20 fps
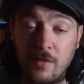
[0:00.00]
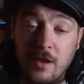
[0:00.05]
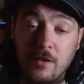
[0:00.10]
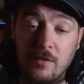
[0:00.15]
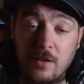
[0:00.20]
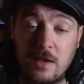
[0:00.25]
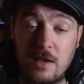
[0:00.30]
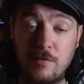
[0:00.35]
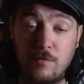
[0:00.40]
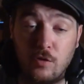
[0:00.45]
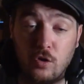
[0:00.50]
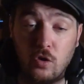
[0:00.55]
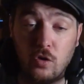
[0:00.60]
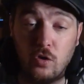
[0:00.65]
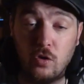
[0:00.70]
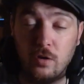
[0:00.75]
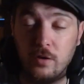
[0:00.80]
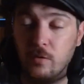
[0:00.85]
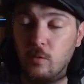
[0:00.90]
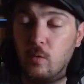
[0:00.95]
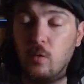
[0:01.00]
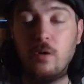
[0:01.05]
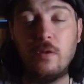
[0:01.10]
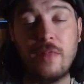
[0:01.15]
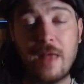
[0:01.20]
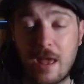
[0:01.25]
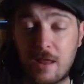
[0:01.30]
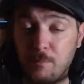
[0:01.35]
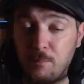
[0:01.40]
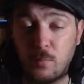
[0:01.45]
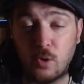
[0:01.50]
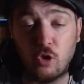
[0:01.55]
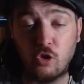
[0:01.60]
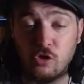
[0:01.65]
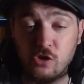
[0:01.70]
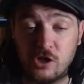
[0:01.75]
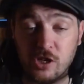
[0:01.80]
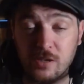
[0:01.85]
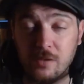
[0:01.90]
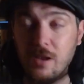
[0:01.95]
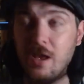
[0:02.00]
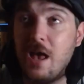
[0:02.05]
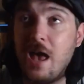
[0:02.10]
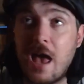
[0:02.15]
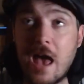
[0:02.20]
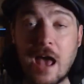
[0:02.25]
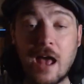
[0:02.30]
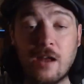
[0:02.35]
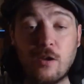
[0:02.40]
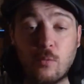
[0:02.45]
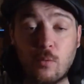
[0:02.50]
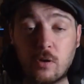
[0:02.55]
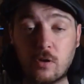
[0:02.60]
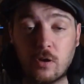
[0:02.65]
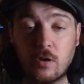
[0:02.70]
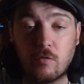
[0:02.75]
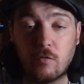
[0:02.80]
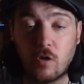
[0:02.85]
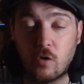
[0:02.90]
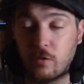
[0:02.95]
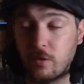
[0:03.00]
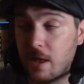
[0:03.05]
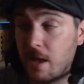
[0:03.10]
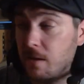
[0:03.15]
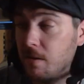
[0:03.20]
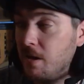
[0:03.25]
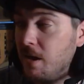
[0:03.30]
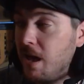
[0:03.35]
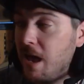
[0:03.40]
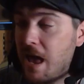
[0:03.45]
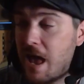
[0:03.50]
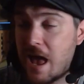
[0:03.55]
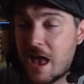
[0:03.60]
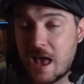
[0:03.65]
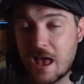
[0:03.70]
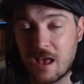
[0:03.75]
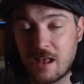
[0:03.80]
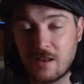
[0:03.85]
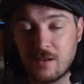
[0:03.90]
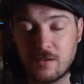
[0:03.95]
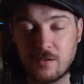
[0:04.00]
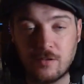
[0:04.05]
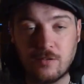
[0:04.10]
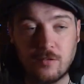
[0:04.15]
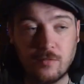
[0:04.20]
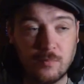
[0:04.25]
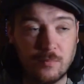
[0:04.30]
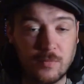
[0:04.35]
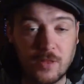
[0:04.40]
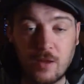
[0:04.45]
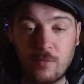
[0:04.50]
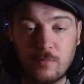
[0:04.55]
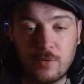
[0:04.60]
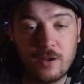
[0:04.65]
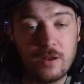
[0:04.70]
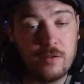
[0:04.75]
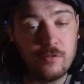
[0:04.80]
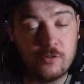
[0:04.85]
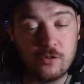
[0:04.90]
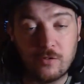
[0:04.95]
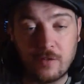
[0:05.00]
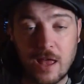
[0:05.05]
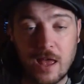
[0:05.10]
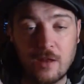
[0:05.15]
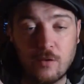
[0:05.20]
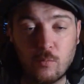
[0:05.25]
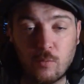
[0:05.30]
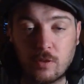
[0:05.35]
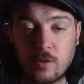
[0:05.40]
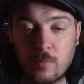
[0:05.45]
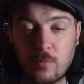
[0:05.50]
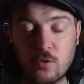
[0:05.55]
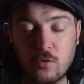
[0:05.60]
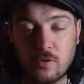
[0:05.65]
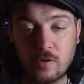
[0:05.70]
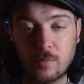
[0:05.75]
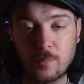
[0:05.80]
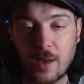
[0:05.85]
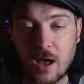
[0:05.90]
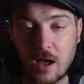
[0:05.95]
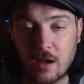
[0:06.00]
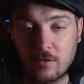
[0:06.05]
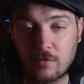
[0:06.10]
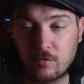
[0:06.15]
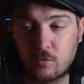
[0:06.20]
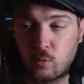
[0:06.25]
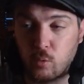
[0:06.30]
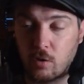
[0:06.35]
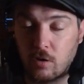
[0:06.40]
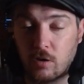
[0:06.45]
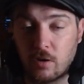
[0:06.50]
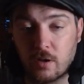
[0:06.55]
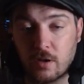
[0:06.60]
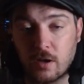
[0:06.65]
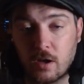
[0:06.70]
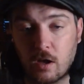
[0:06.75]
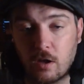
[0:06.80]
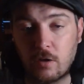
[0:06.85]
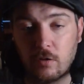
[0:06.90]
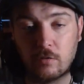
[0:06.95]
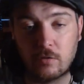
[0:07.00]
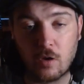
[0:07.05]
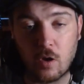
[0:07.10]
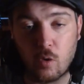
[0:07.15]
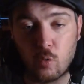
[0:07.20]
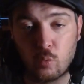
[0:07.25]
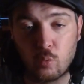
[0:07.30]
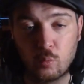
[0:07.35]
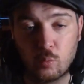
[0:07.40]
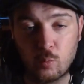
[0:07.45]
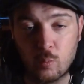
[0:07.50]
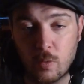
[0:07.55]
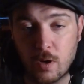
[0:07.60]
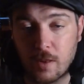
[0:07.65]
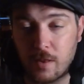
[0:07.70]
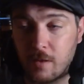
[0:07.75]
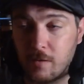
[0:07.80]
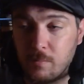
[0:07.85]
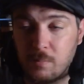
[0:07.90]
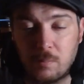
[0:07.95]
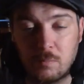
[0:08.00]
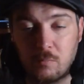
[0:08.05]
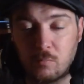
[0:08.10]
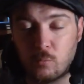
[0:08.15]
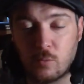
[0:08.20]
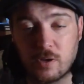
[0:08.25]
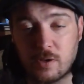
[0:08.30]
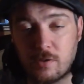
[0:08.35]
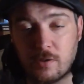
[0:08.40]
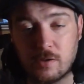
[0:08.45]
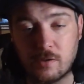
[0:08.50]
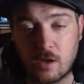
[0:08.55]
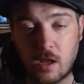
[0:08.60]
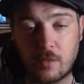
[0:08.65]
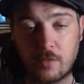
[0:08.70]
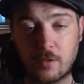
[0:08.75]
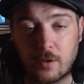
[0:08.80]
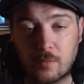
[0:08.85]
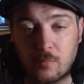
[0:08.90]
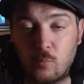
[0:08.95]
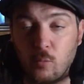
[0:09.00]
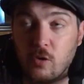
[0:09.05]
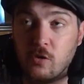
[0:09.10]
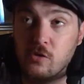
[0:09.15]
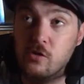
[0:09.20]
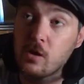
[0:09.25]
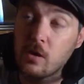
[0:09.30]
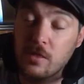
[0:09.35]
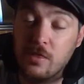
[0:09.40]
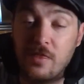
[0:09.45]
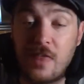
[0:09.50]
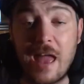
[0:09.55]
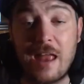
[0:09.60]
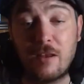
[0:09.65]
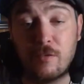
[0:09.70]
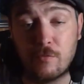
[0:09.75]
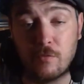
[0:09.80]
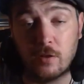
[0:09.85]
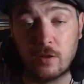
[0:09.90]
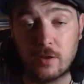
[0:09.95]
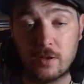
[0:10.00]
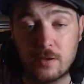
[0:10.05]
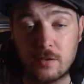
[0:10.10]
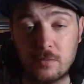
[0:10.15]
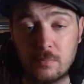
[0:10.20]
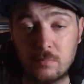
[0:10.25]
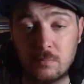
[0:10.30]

that's evil and all that bullshit. Anyone could have wrote that. And then we just end with the music box twirling on its own, and then we see nothing, which thankfully